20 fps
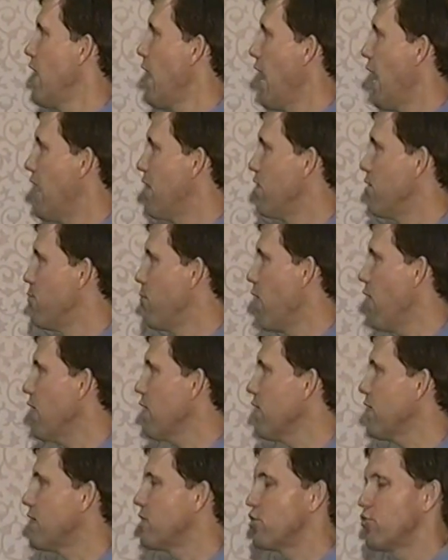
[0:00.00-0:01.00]
And the
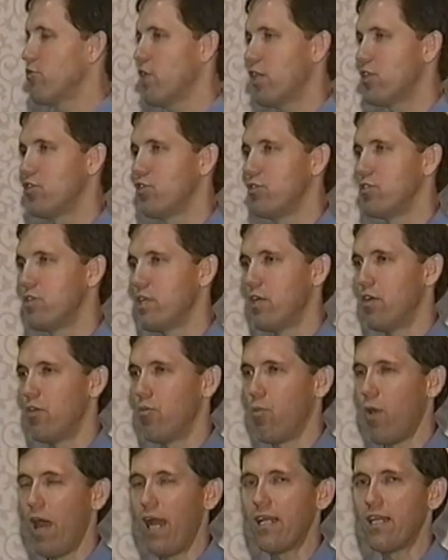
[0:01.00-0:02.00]
modeling structures that are
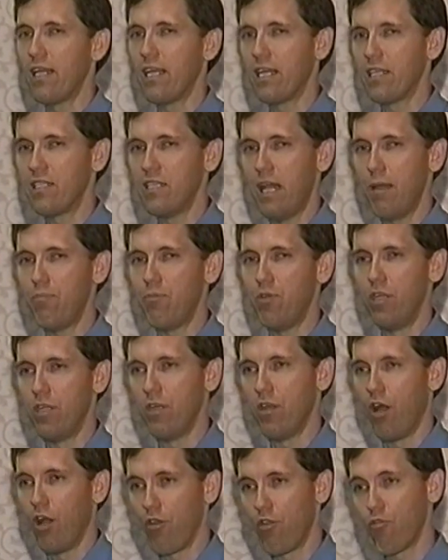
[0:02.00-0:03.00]
widely accepted
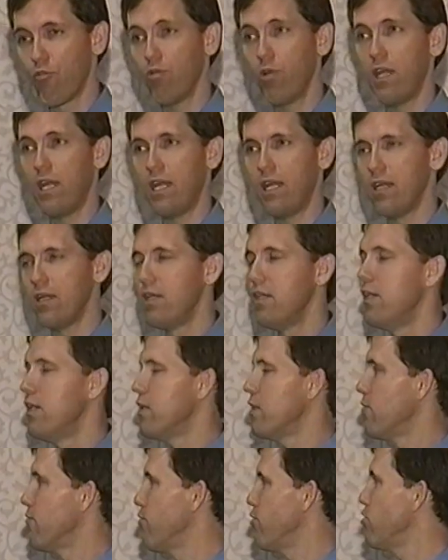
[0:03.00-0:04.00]
are three.
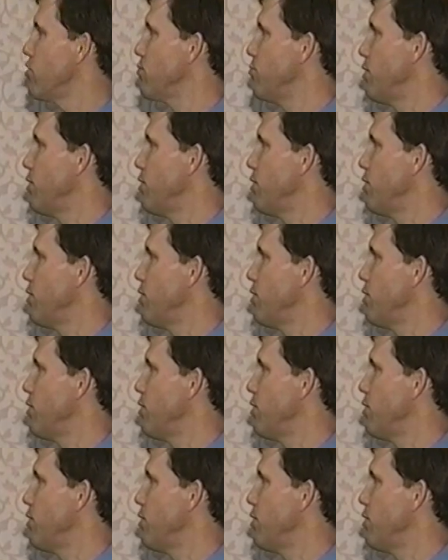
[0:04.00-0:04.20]
The first